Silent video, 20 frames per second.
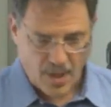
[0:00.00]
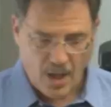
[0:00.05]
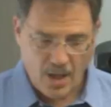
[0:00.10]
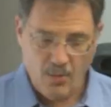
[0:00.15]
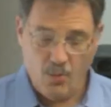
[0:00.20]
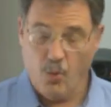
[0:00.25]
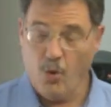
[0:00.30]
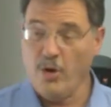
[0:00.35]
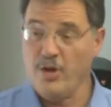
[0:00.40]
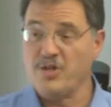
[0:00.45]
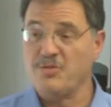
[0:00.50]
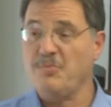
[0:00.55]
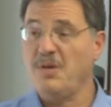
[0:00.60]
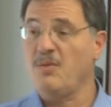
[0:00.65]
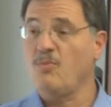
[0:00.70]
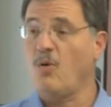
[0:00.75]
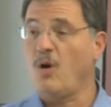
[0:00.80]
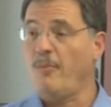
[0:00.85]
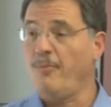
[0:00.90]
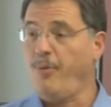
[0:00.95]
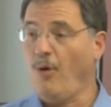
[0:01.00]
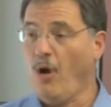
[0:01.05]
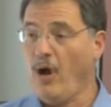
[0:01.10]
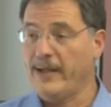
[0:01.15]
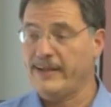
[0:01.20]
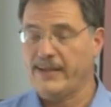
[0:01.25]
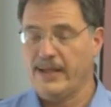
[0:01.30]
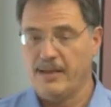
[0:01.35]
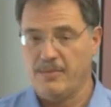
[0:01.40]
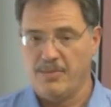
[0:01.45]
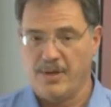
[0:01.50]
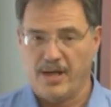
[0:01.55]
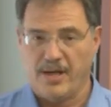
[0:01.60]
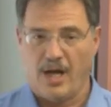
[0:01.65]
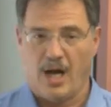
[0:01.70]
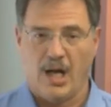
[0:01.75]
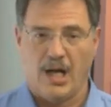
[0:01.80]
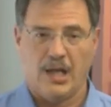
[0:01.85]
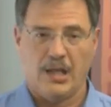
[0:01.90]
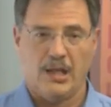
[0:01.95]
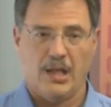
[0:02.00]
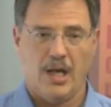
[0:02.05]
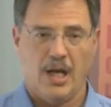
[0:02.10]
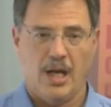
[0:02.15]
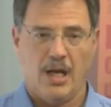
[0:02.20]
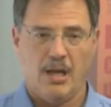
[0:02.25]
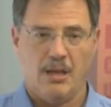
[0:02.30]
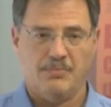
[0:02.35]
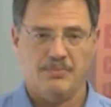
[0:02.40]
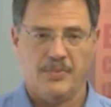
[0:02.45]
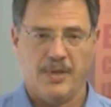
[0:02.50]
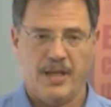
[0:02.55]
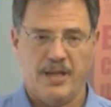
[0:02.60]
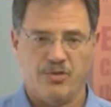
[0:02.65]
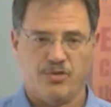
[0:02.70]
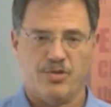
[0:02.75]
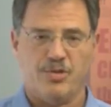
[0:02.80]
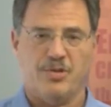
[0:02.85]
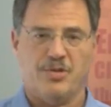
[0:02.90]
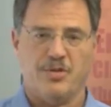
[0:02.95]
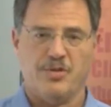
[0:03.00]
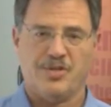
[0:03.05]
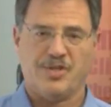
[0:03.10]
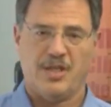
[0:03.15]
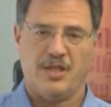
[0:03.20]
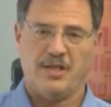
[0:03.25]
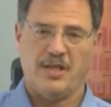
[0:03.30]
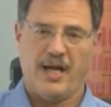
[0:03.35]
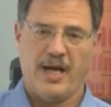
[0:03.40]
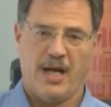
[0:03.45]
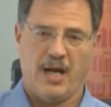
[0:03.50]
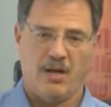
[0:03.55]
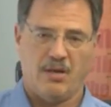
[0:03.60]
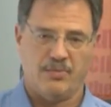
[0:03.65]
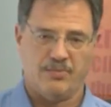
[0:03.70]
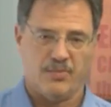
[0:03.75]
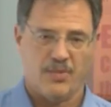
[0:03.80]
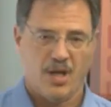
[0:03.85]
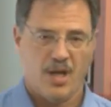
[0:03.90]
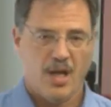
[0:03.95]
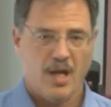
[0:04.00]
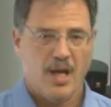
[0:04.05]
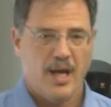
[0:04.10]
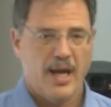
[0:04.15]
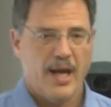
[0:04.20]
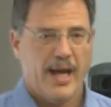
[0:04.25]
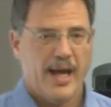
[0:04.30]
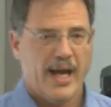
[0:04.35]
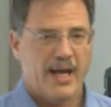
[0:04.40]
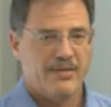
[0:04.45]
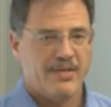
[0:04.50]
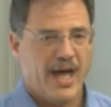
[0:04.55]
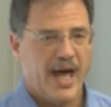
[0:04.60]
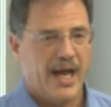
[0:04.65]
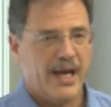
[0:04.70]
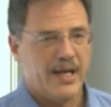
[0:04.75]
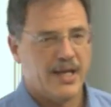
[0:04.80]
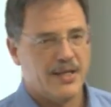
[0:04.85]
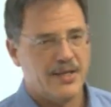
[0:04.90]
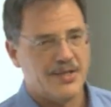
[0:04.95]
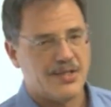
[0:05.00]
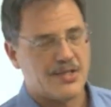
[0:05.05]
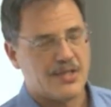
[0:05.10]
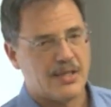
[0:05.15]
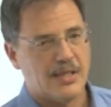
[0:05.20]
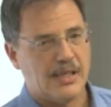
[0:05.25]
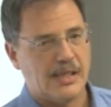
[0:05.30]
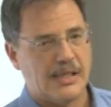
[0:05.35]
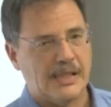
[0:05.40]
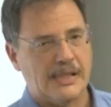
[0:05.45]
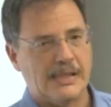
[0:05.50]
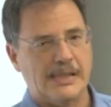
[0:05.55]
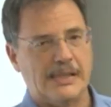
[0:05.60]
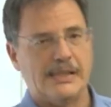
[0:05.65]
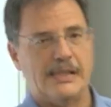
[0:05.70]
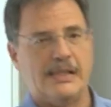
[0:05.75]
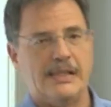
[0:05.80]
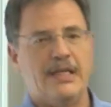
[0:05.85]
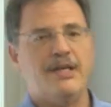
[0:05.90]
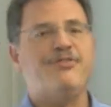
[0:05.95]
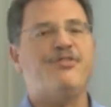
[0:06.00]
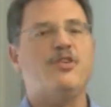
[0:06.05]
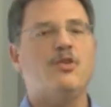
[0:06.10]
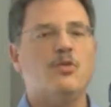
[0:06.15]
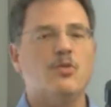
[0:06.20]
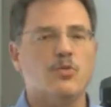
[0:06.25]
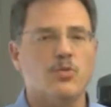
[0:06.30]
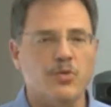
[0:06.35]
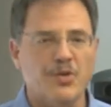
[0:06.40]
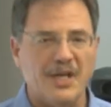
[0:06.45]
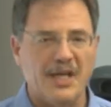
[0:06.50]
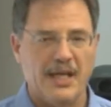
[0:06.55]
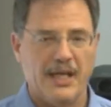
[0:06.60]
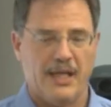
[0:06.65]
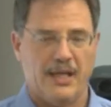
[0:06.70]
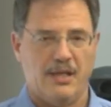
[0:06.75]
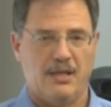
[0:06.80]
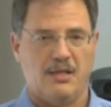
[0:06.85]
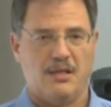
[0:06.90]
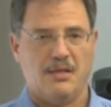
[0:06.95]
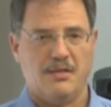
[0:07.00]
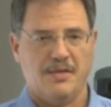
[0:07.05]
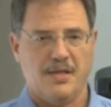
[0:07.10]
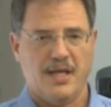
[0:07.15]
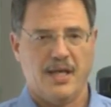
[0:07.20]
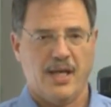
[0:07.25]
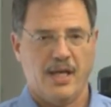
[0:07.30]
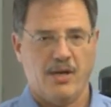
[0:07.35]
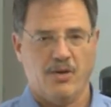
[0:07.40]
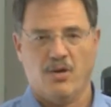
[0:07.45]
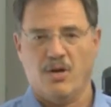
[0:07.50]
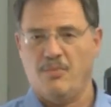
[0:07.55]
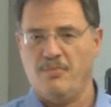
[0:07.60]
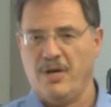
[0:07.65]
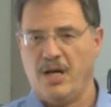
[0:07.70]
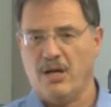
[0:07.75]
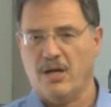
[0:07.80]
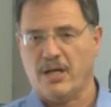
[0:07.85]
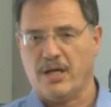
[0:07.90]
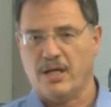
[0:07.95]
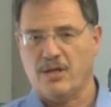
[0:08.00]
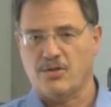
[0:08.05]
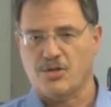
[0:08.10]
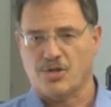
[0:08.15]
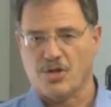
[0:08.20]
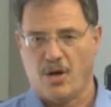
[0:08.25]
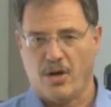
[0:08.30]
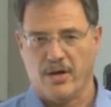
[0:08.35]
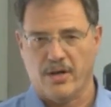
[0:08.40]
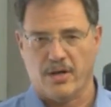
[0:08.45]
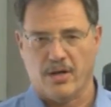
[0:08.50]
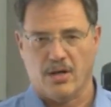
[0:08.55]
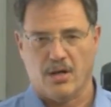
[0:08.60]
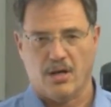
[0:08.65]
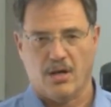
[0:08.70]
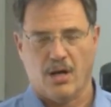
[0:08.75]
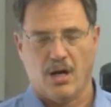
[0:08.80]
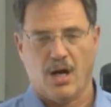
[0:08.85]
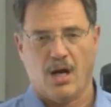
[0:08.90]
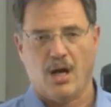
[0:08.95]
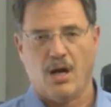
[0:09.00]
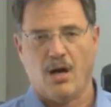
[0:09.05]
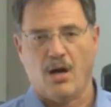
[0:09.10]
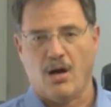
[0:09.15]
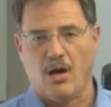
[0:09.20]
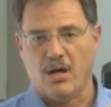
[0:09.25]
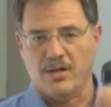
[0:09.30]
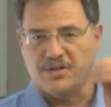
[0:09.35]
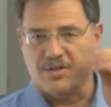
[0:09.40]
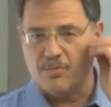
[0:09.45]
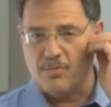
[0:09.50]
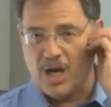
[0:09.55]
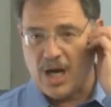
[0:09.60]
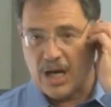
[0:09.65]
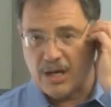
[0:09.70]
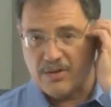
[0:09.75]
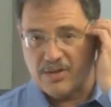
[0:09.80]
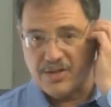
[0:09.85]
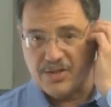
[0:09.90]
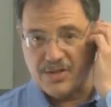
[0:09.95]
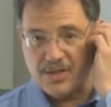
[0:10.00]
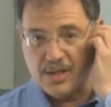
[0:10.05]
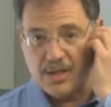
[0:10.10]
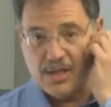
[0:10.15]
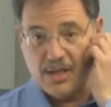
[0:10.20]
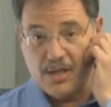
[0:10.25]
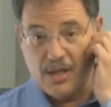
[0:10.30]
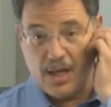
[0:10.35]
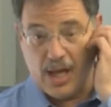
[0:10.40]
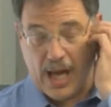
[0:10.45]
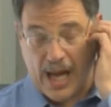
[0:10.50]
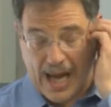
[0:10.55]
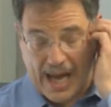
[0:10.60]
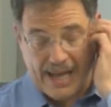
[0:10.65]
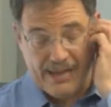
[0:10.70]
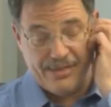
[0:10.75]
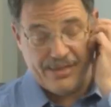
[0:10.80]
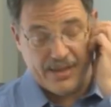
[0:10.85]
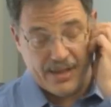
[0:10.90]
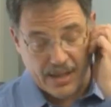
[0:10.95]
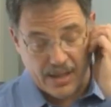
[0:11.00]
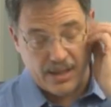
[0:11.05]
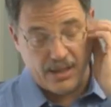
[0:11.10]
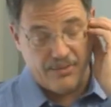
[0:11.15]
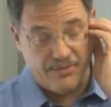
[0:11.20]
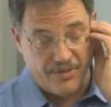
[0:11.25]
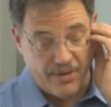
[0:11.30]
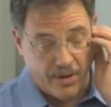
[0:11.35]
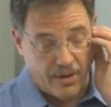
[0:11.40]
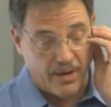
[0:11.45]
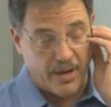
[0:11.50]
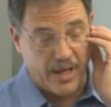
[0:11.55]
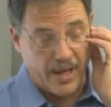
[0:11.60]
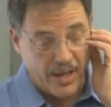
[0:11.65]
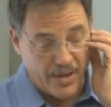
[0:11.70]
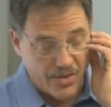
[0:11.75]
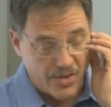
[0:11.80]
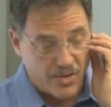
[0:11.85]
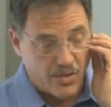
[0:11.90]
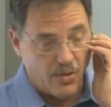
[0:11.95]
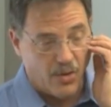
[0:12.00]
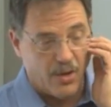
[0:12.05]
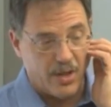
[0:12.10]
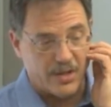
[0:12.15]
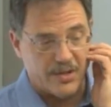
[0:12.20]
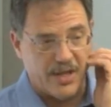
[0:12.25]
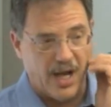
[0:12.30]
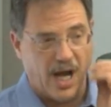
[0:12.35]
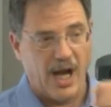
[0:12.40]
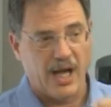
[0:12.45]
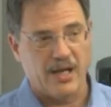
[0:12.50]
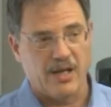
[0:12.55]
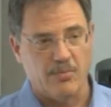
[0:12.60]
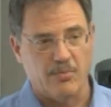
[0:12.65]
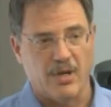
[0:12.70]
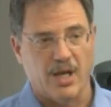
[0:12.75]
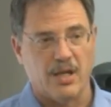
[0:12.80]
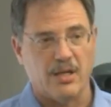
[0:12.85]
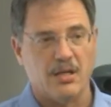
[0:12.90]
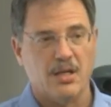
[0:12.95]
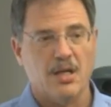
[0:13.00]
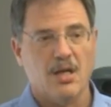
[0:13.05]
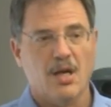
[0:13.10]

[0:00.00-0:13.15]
It worries me more broadly, but I'll um, introduce it now. And that is uh, if you read the Inter American Charter uh, on Democracy, I think a very historic document,